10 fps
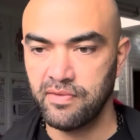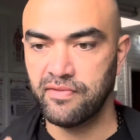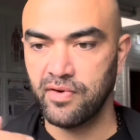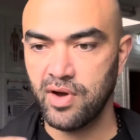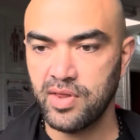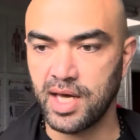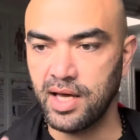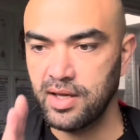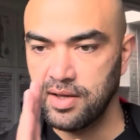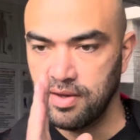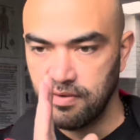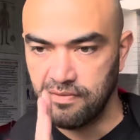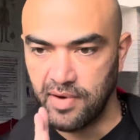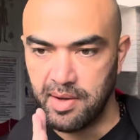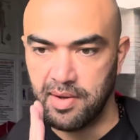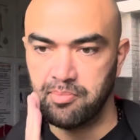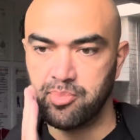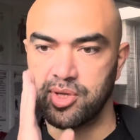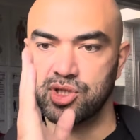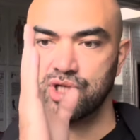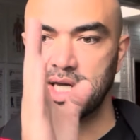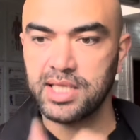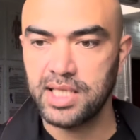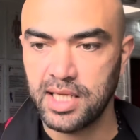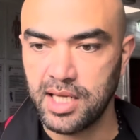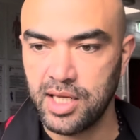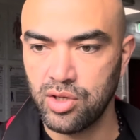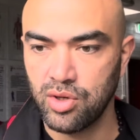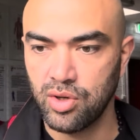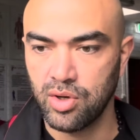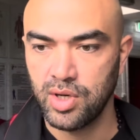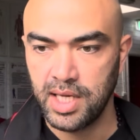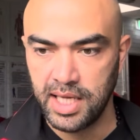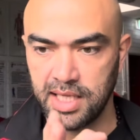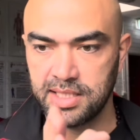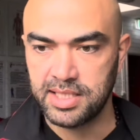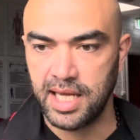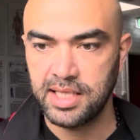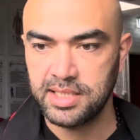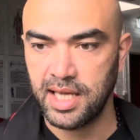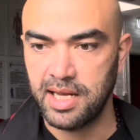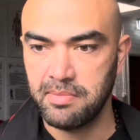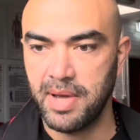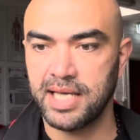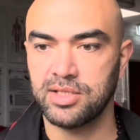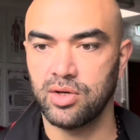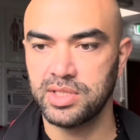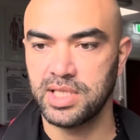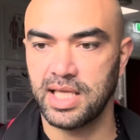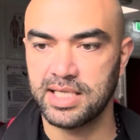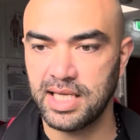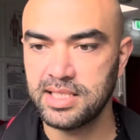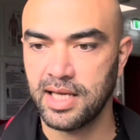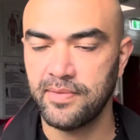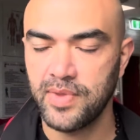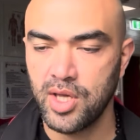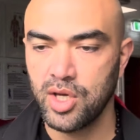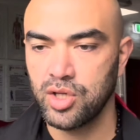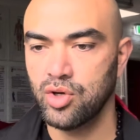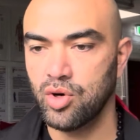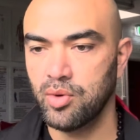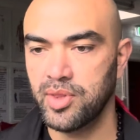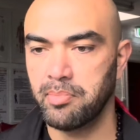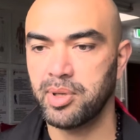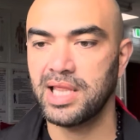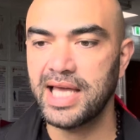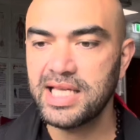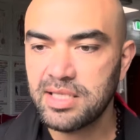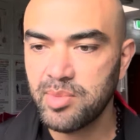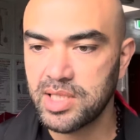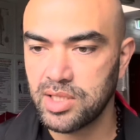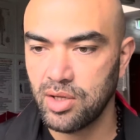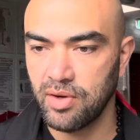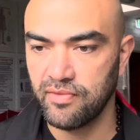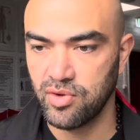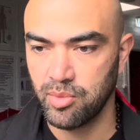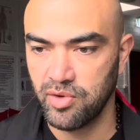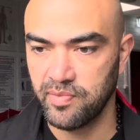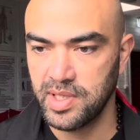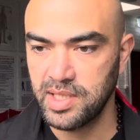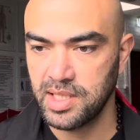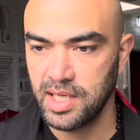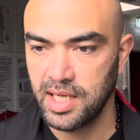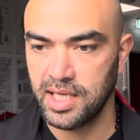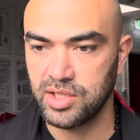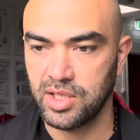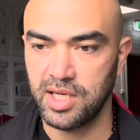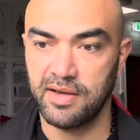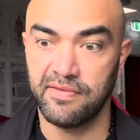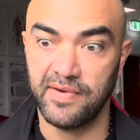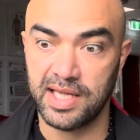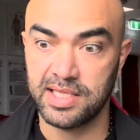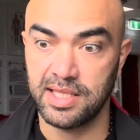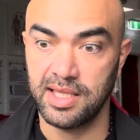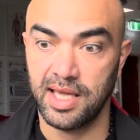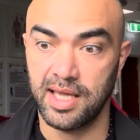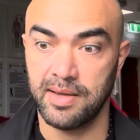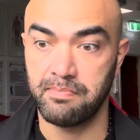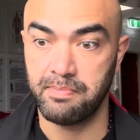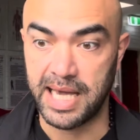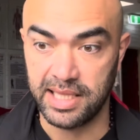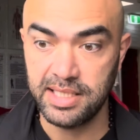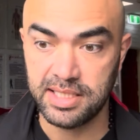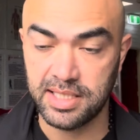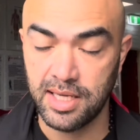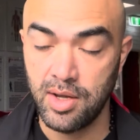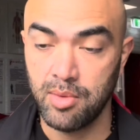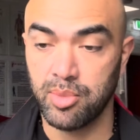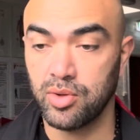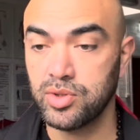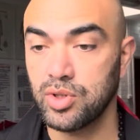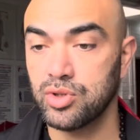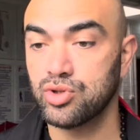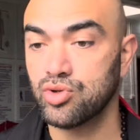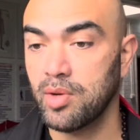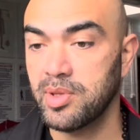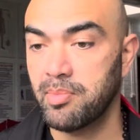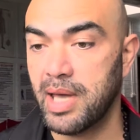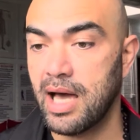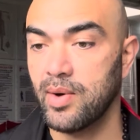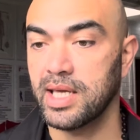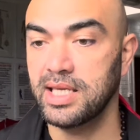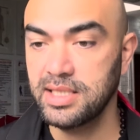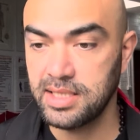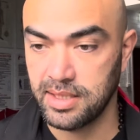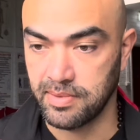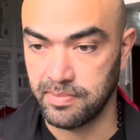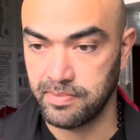Further, by projecting your intent and mass onto their center, the placement of your movement is going to affect their balance, but also drop the power into them.